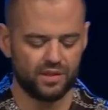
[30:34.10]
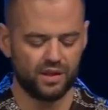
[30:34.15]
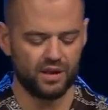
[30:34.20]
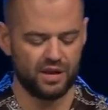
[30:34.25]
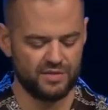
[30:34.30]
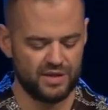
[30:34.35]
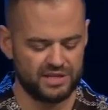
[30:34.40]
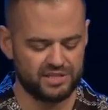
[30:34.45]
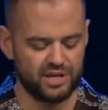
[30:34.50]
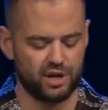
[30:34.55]

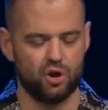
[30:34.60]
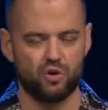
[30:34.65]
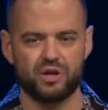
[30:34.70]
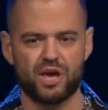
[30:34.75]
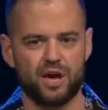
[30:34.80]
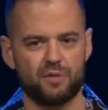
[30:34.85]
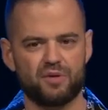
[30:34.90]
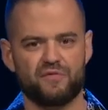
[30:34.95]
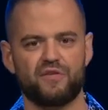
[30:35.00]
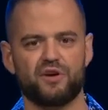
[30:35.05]
and they said,
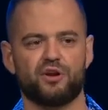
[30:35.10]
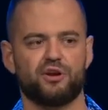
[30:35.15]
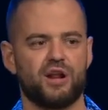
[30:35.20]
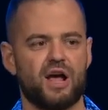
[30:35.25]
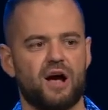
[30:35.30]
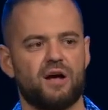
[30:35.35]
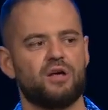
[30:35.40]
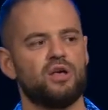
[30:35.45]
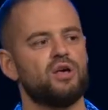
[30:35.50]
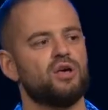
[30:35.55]
okay, we figured it
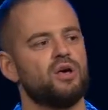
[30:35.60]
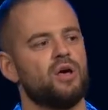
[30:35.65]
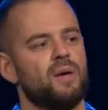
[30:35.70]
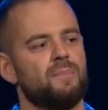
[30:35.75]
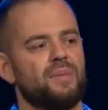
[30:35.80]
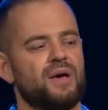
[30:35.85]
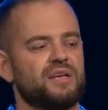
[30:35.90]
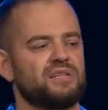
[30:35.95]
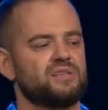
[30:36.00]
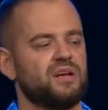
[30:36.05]
out.
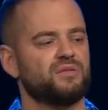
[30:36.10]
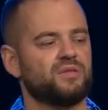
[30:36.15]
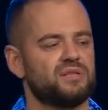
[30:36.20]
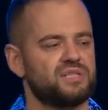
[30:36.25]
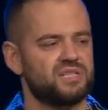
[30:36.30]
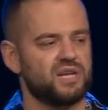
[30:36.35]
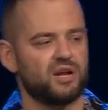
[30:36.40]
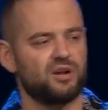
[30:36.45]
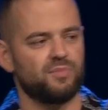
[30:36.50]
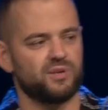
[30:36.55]
Based on the
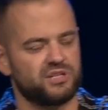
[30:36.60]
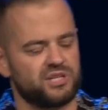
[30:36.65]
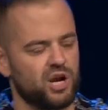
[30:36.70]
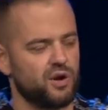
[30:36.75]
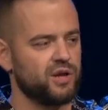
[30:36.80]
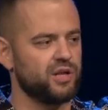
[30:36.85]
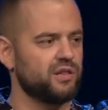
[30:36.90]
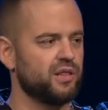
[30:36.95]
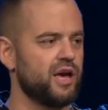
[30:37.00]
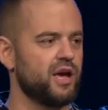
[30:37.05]

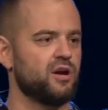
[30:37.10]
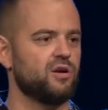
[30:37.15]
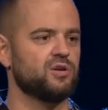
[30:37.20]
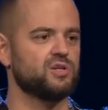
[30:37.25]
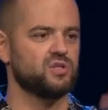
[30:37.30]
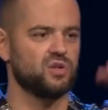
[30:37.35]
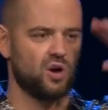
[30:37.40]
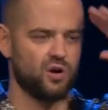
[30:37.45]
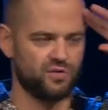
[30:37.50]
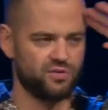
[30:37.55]
sedimentary
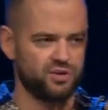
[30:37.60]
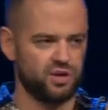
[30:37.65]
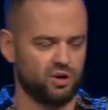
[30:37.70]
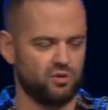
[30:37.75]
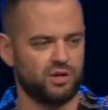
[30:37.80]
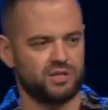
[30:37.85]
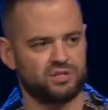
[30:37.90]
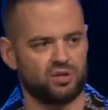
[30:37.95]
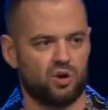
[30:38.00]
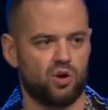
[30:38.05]
layers, our
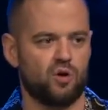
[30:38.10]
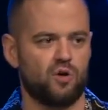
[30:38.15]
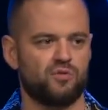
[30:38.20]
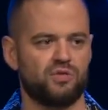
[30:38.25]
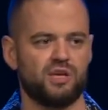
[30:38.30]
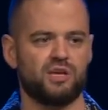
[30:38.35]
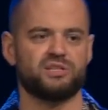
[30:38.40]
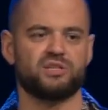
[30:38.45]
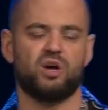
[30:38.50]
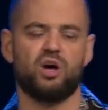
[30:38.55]
theories, the
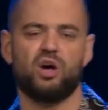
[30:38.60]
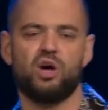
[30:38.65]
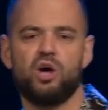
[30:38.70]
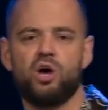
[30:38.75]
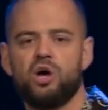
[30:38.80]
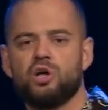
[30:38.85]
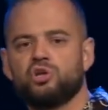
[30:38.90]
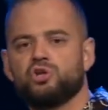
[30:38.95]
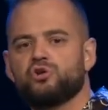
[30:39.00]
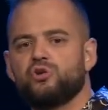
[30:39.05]
Earth is one
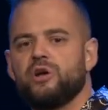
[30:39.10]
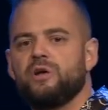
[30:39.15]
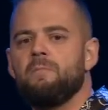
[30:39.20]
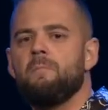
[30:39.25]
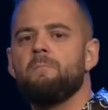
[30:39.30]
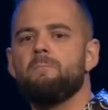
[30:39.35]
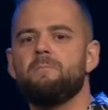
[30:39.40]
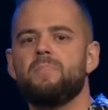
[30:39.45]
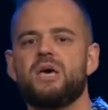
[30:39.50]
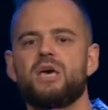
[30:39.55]
hundred
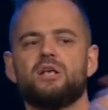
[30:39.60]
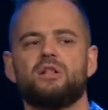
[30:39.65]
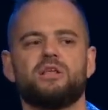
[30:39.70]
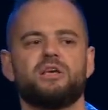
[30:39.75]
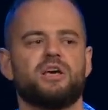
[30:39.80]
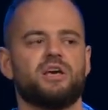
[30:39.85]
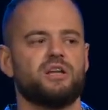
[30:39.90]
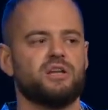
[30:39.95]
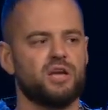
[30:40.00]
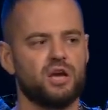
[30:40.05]

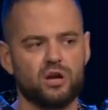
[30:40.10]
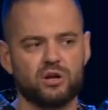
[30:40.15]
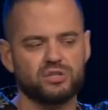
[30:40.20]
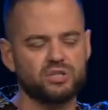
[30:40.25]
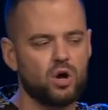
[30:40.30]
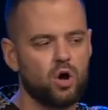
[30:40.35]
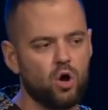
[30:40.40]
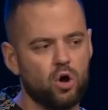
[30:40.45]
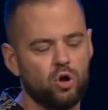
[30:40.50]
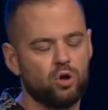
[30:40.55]
million years
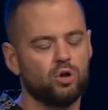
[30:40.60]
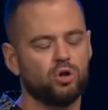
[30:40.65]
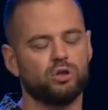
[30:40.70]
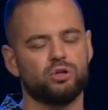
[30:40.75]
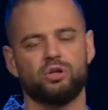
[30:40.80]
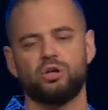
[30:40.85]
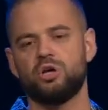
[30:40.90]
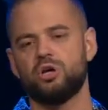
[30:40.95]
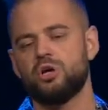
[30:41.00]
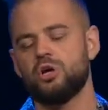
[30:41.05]

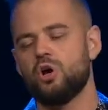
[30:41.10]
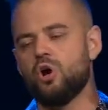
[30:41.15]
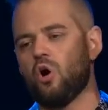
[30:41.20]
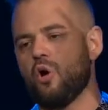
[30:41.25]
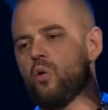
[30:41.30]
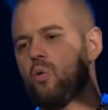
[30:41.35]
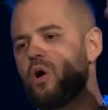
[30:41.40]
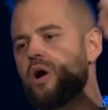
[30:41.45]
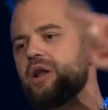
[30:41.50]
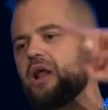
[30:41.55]
old.
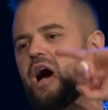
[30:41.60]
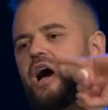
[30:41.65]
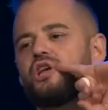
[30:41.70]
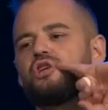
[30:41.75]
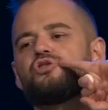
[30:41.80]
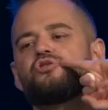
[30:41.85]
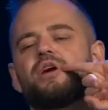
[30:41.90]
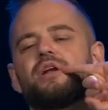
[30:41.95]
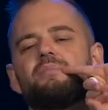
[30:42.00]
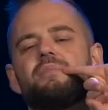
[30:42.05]
one
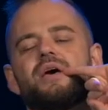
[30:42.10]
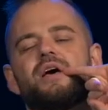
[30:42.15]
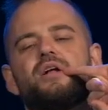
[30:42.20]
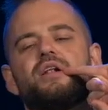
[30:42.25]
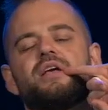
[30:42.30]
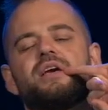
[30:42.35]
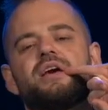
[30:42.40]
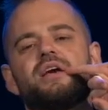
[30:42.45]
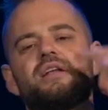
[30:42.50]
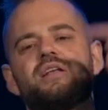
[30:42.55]
hundred
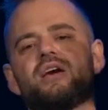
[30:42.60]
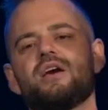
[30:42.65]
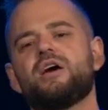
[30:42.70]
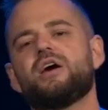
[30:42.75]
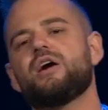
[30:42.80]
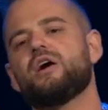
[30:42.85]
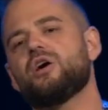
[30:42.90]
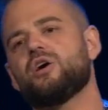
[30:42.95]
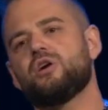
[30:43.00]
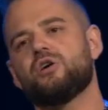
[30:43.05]
million
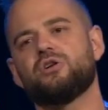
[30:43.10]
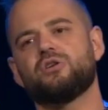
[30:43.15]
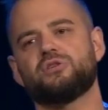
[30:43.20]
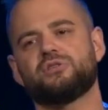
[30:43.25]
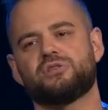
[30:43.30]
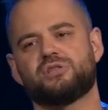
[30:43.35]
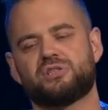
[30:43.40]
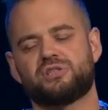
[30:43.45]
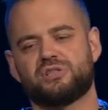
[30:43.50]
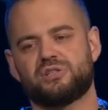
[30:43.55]

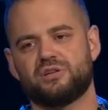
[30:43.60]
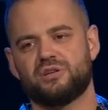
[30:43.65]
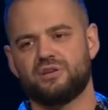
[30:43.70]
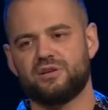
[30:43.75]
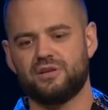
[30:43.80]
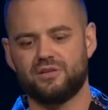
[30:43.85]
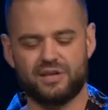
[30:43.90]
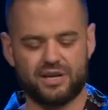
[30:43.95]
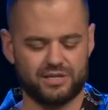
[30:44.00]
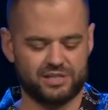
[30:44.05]

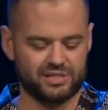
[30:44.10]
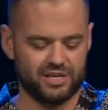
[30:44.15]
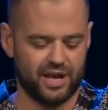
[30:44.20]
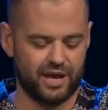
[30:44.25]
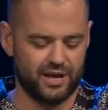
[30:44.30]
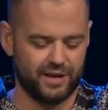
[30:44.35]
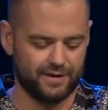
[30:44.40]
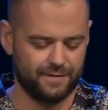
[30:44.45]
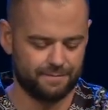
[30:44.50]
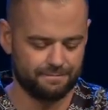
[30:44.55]
years, they
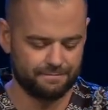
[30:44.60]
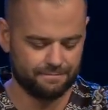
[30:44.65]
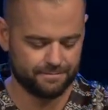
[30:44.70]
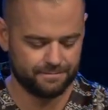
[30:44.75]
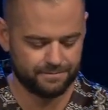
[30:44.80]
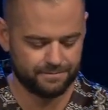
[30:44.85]
said.